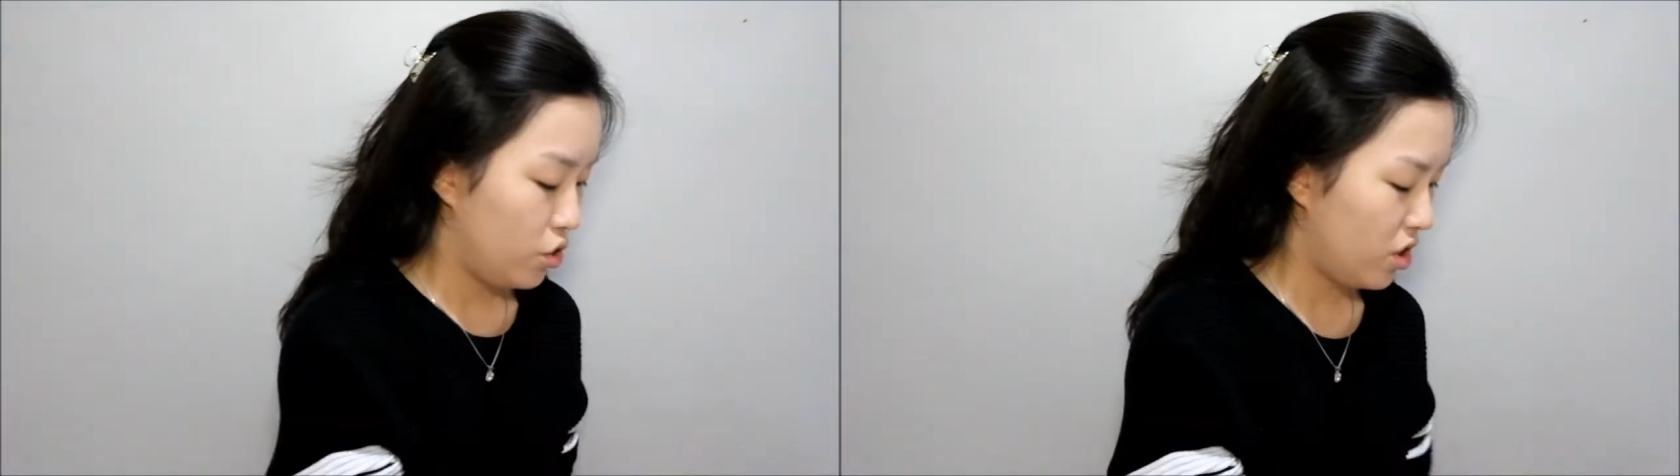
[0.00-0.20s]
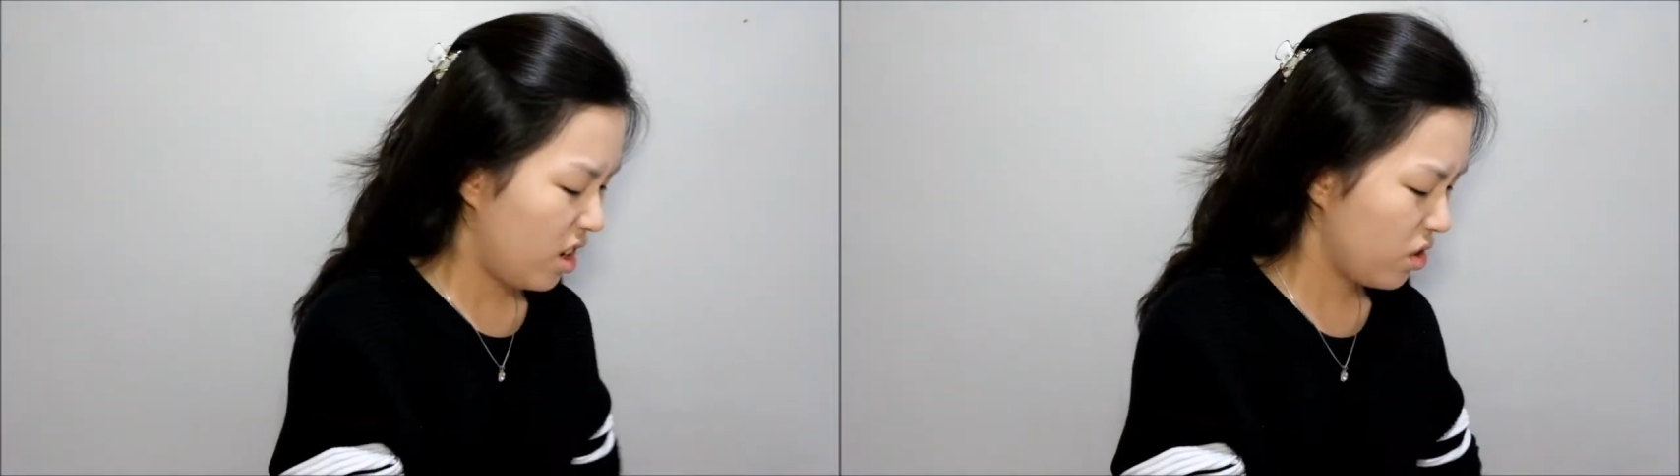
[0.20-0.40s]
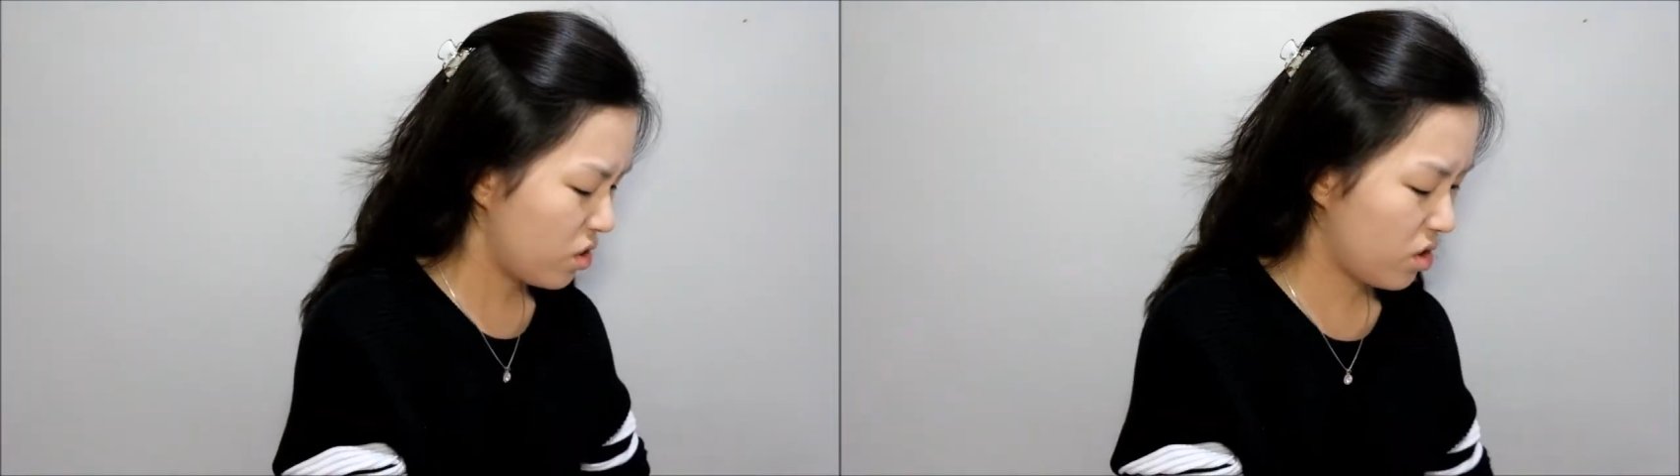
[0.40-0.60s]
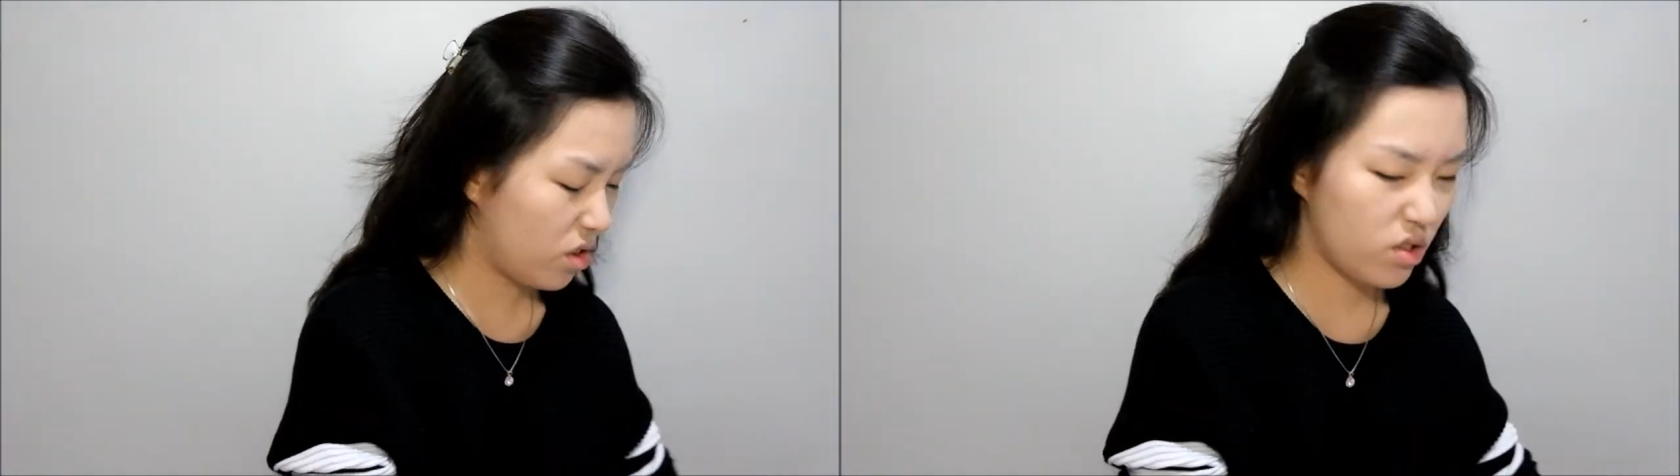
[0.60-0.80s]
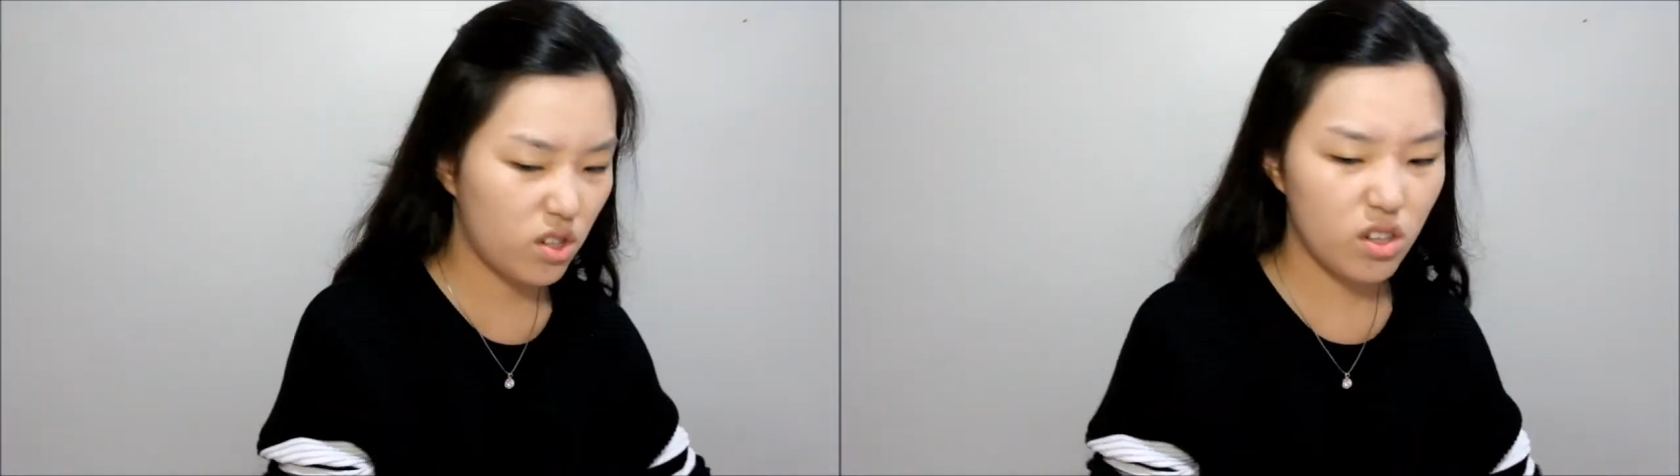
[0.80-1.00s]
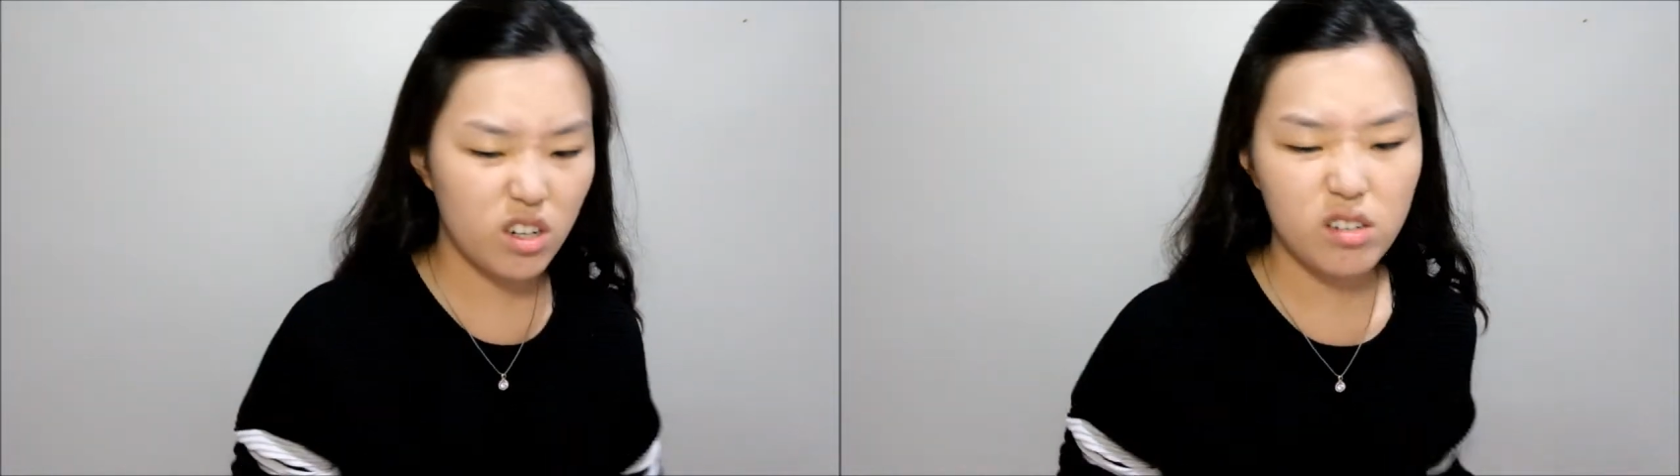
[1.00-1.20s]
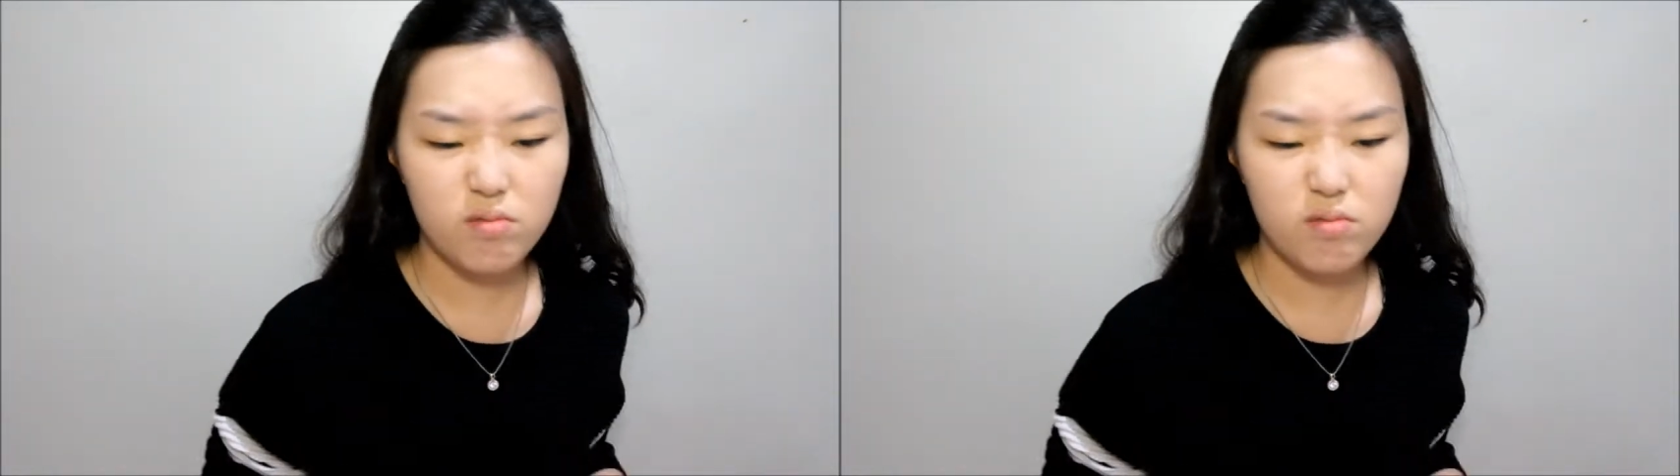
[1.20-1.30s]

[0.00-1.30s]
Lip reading: Should I use concealer?